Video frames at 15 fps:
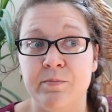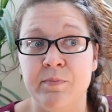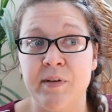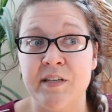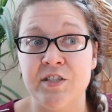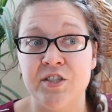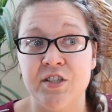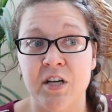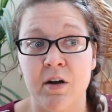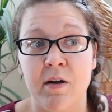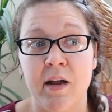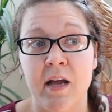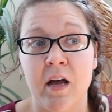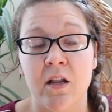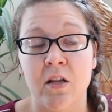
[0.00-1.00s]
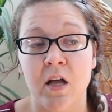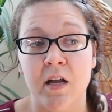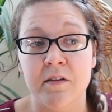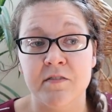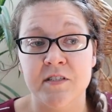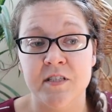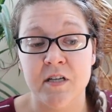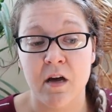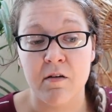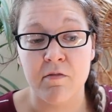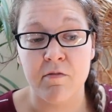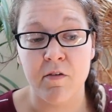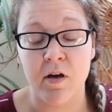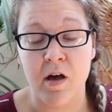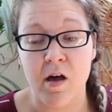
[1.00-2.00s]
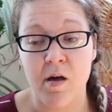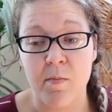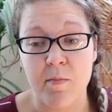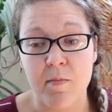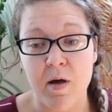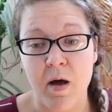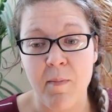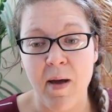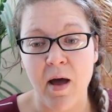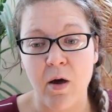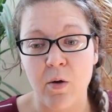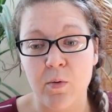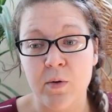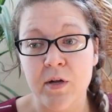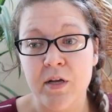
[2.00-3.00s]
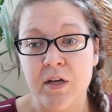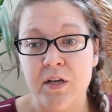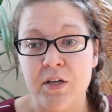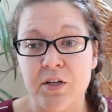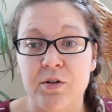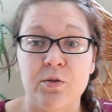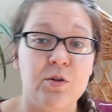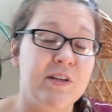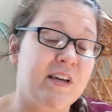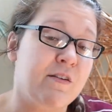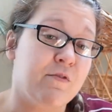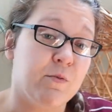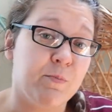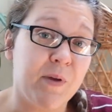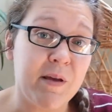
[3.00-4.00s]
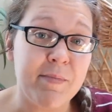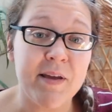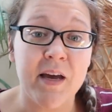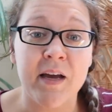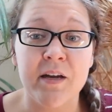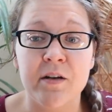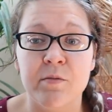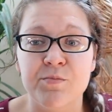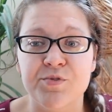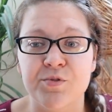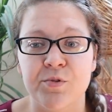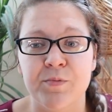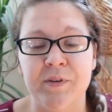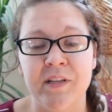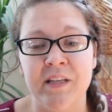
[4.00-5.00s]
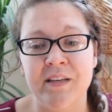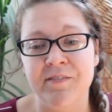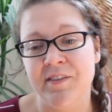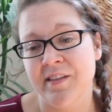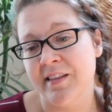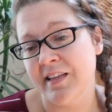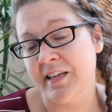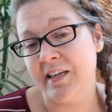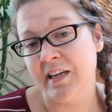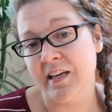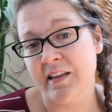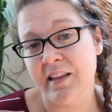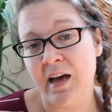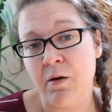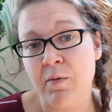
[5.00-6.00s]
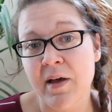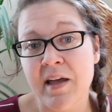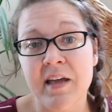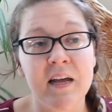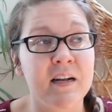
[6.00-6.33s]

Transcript: been sharing a lot of stuff about, you know, looking for baby items or really even thinking that way.